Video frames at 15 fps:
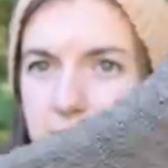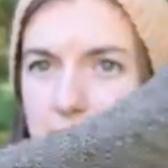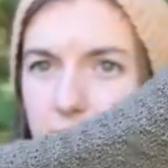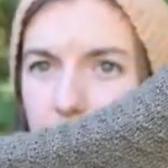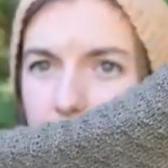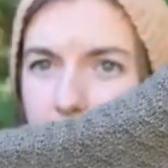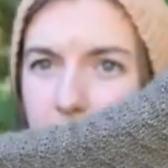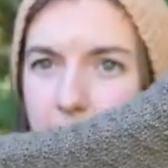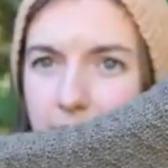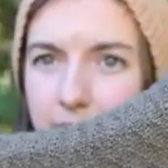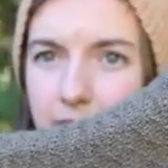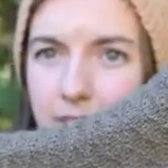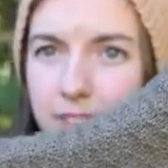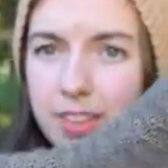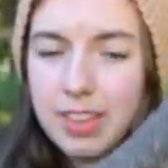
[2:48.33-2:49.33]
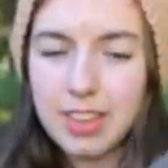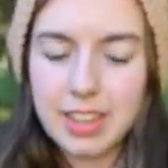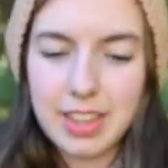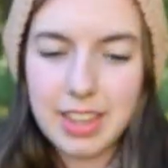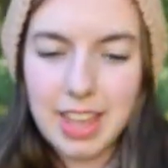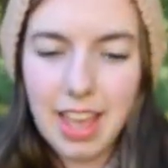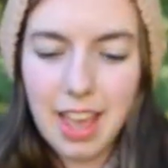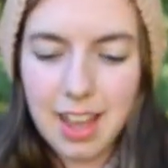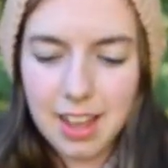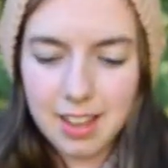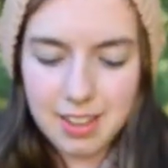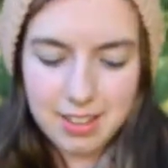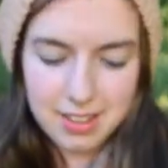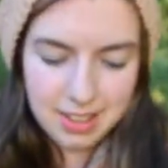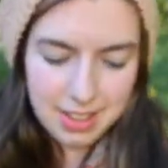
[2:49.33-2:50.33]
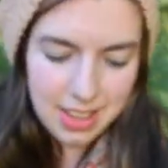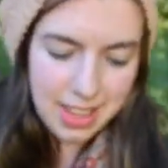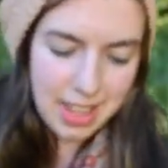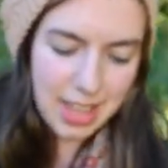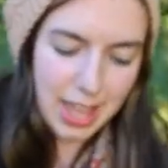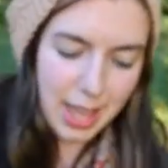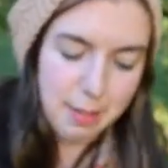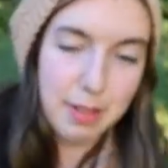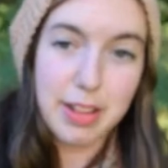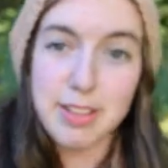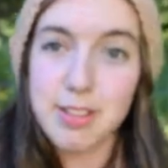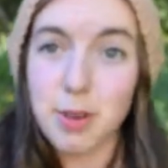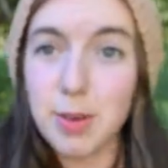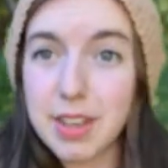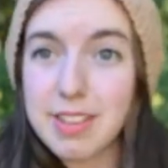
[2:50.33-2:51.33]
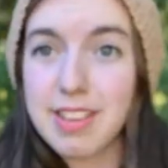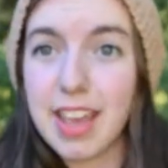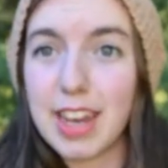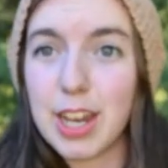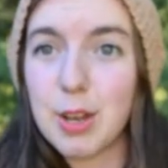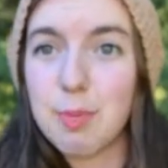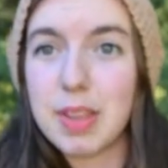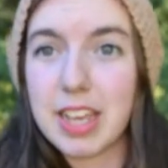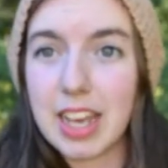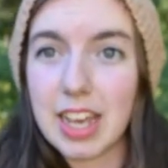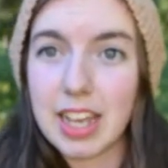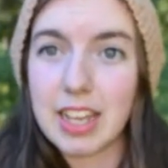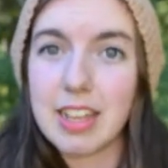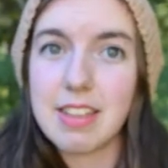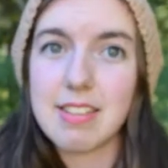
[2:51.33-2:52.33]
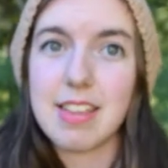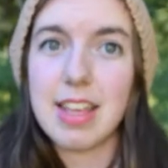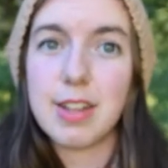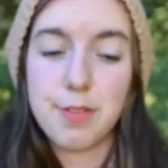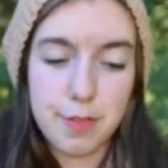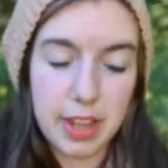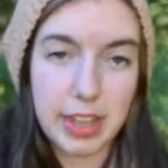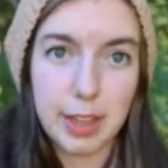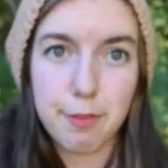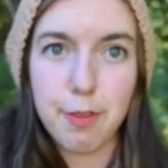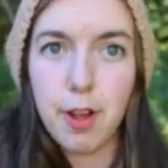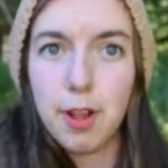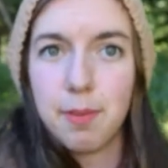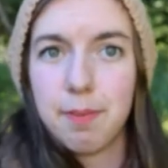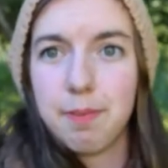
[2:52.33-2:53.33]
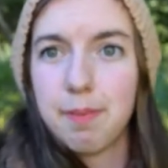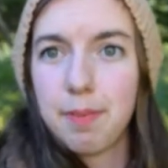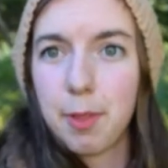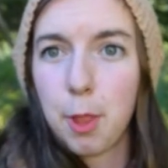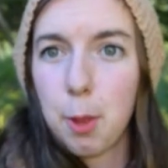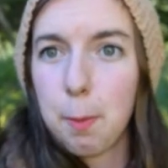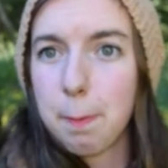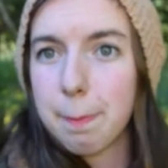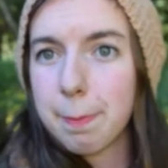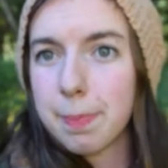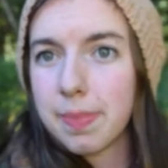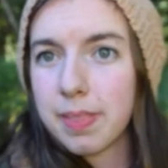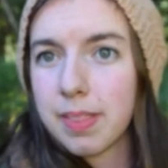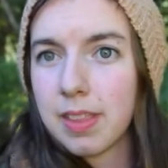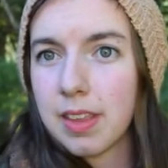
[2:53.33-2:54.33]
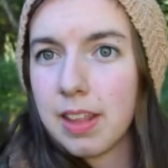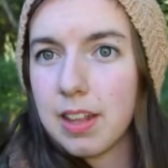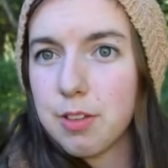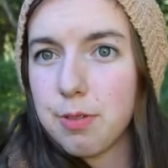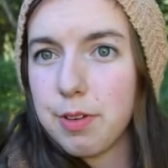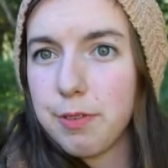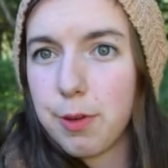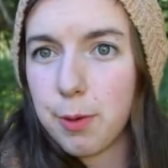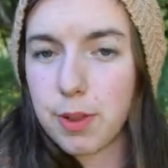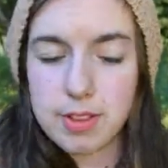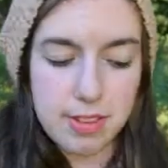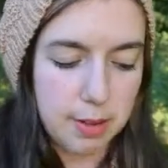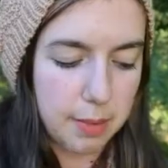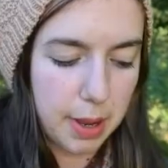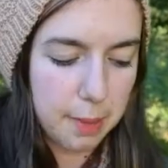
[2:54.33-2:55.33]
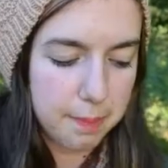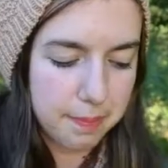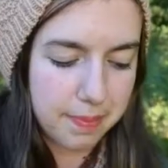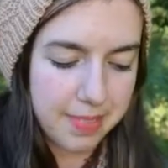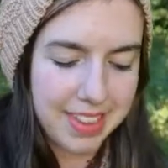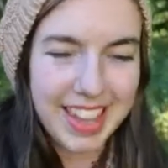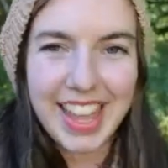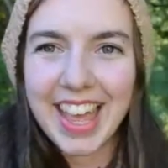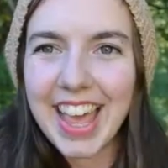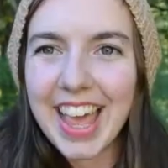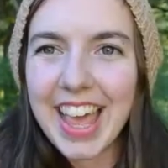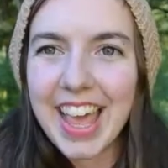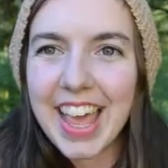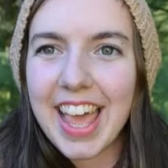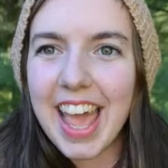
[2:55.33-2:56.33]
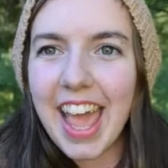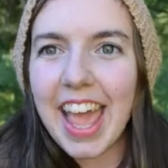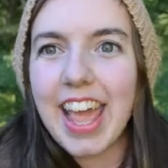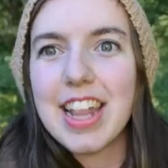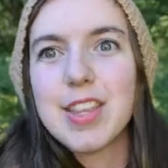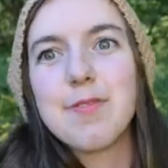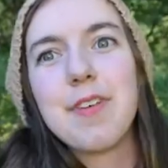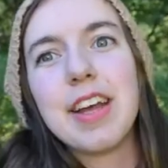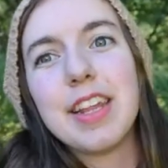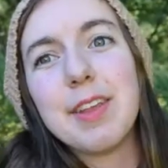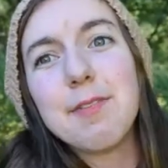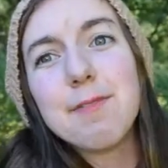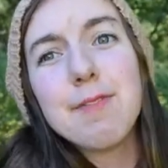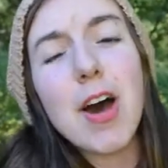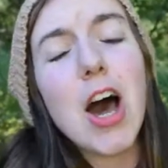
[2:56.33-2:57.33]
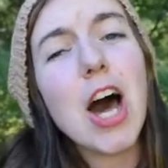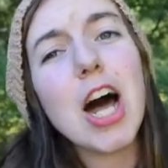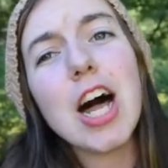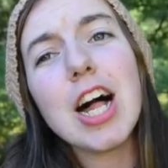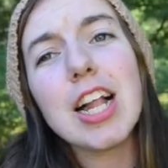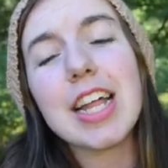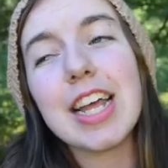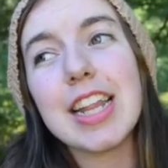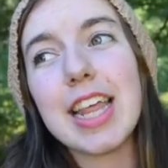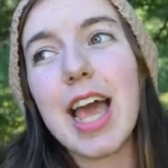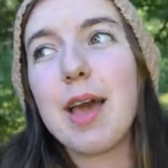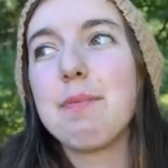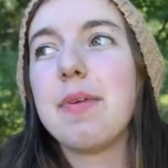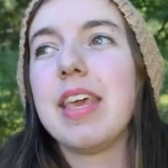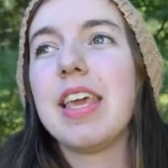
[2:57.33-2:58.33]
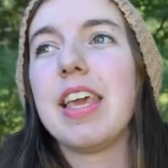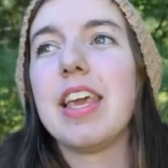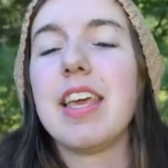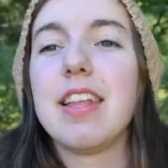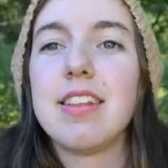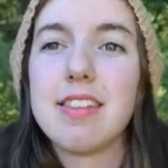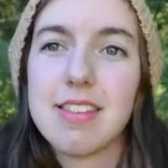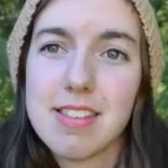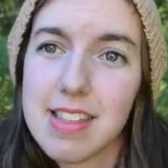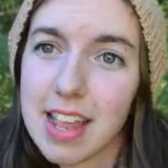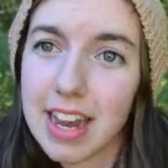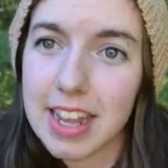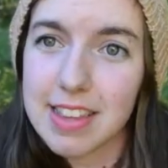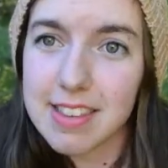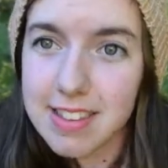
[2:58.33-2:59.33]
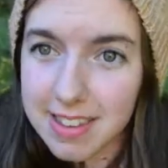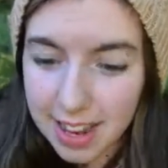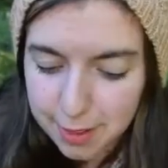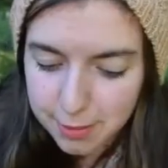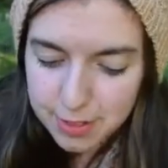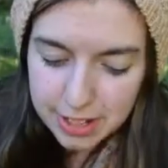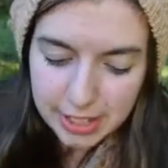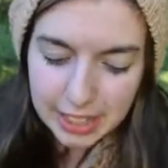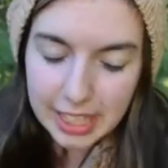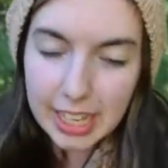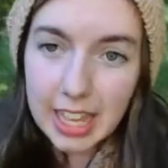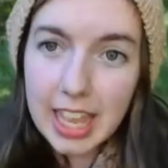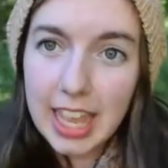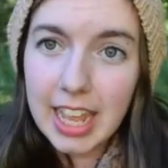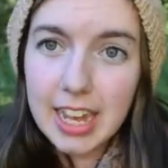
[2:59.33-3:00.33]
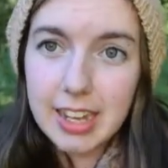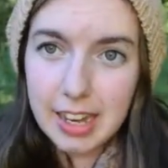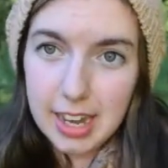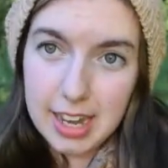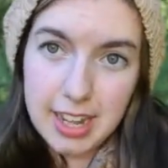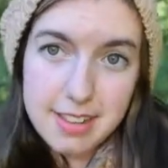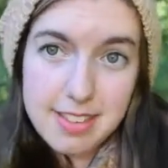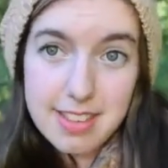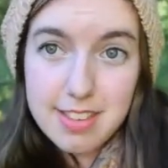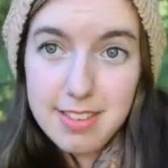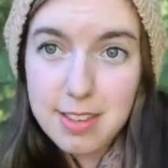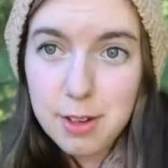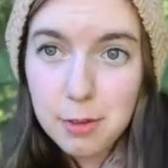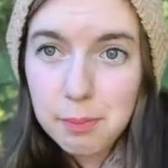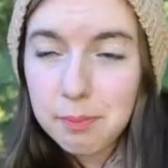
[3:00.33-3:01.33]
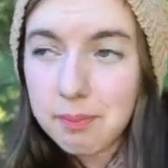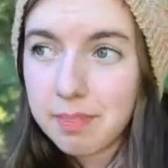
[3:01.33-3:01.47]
So yeah, I'm just so excited because it's finally fall. Refocus, there we go. It's finally fall, and that means that it's definitely knitting season.